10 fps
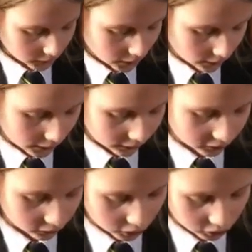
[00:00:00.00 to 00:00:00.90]
And
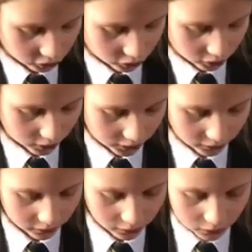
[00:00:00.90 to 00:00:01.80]
last question
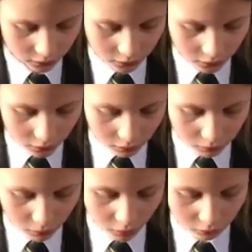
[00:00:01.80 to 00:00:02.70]
is,
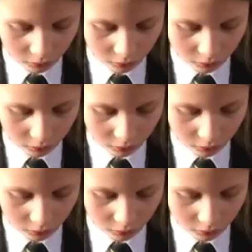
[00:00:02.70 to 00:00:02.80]
what